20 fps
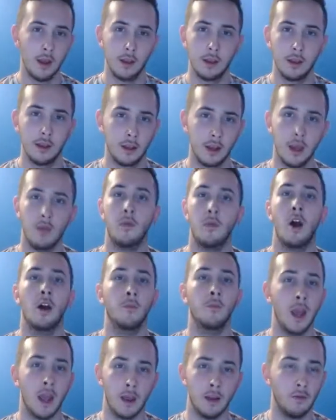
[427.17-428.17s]
come on,
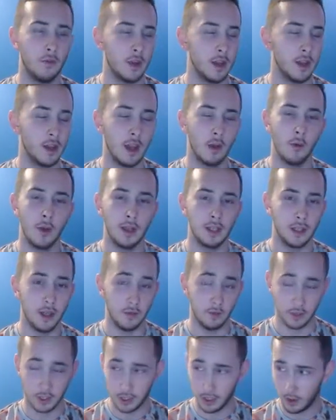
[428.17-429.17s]
man. If we can get Resident Evil
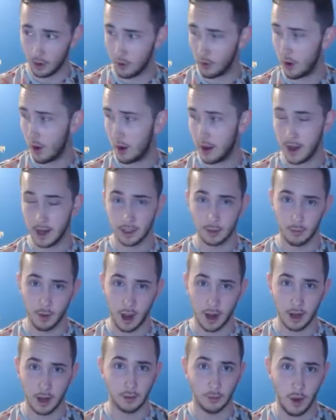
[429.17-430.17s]
2 on
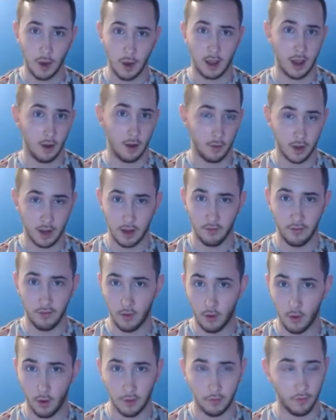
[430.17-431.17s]
Xbox, why can't we get
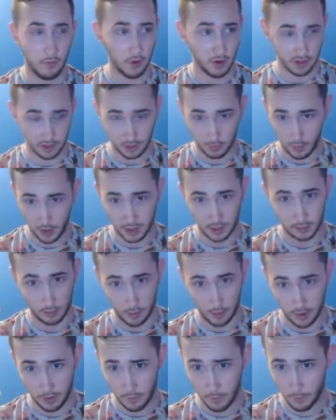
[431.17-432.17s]
4? 4 is the best
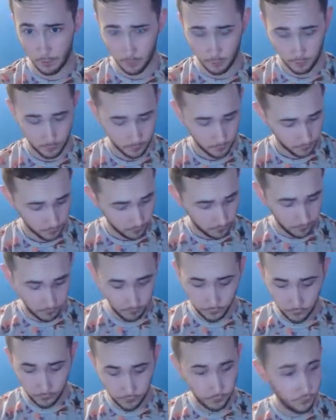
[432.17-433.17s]
one.
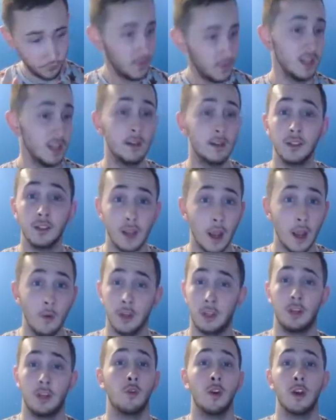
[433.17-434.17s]
Say what
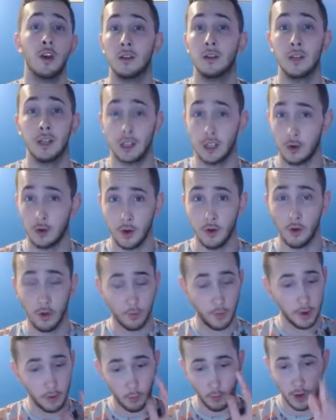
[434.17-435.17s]
you will, disagree with
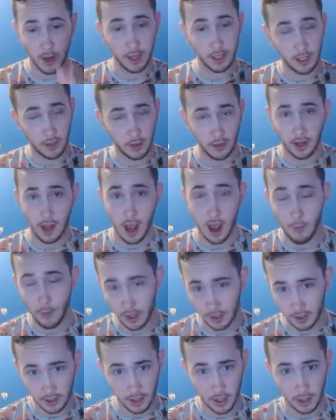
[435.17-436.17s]
me, bring it to the comments
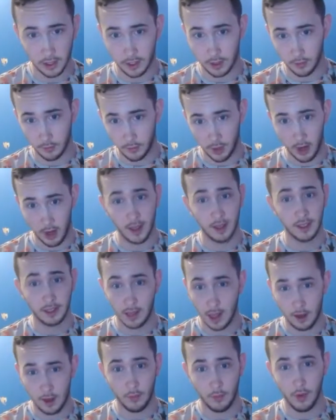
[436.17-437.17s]
section, but I
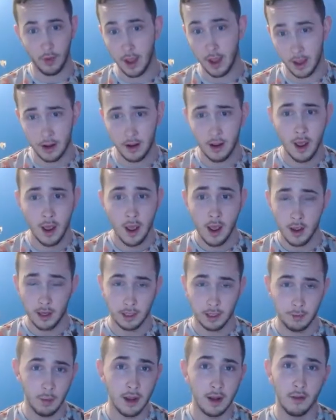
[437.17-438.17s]
stand by it.
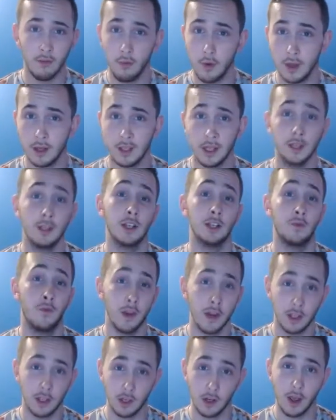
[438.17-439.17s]
Speaking of which, I just
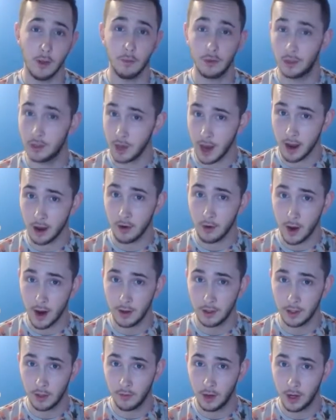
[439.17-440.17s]
finished a couple Jack
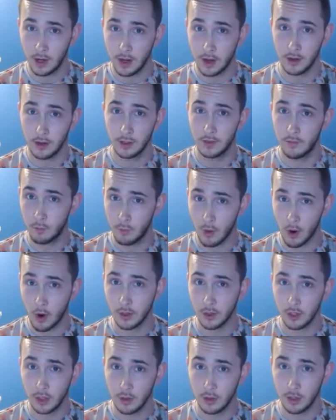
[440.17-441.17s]
Krauser videos. Part
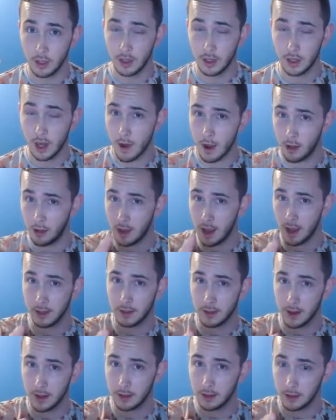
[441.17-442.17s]
2 just came out last
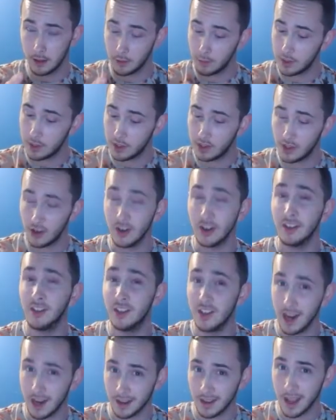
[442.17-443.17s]
night, so be sure to
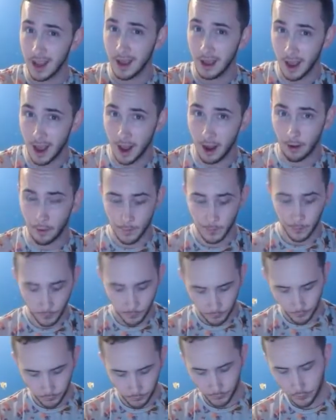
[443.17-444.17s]
check that out.
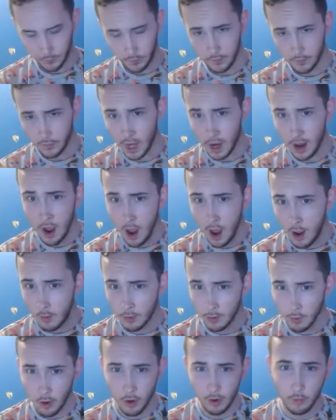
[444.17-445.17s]
But
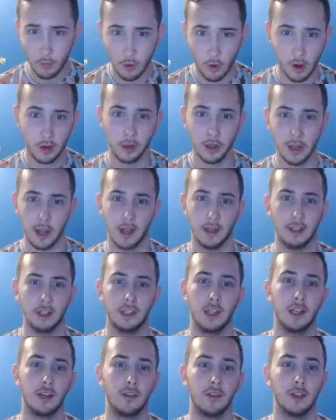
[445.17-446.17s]
more importantly, I just
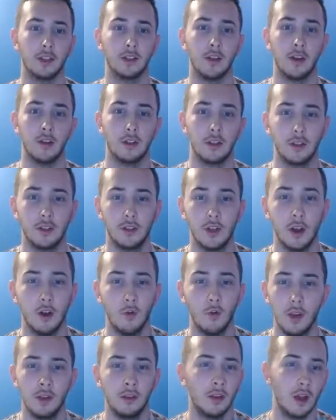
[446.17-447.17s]
think this goes to show
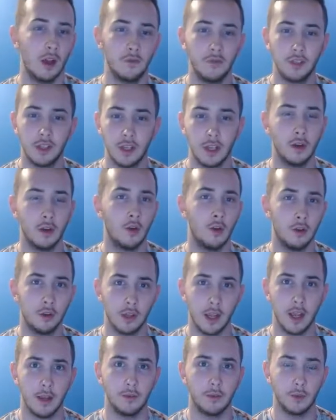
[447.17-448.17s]
we love seeing old
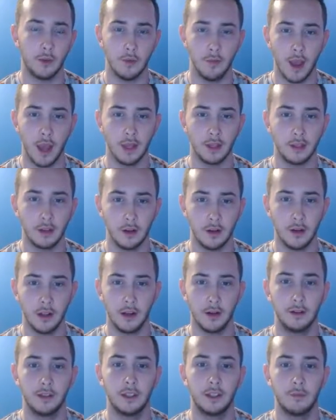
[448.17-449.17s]
games remastered, and
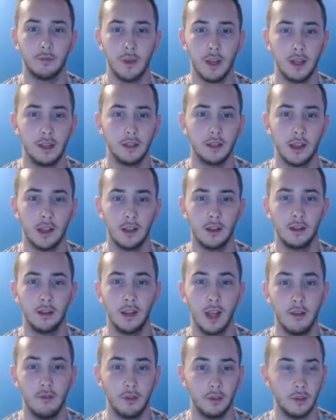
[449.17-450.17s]
it speaks to the
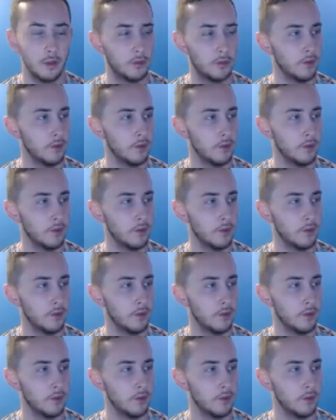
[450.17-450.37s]
level of